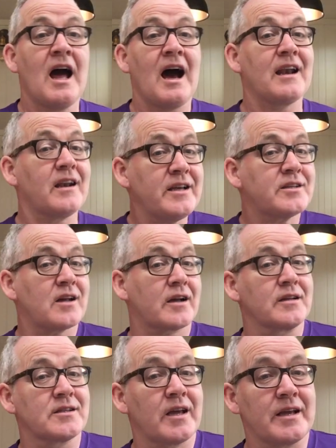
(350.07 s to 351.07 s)
at least I
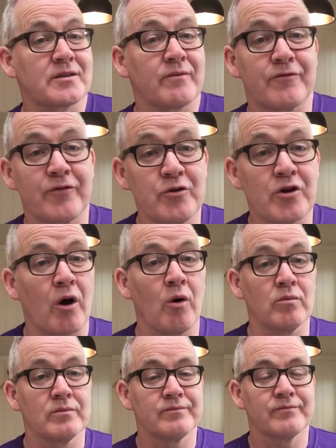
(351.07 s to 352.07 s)
can take some fruit
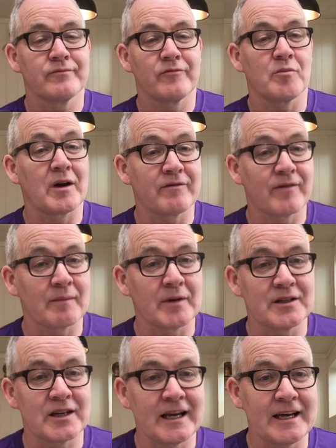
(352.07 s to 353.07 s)
home for my
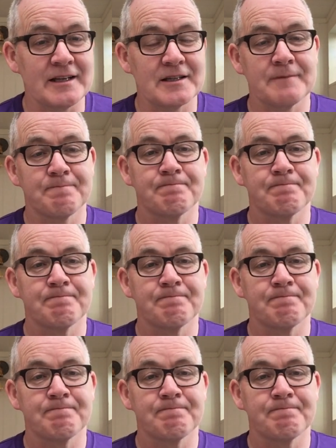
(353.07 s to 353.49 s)
family to eat.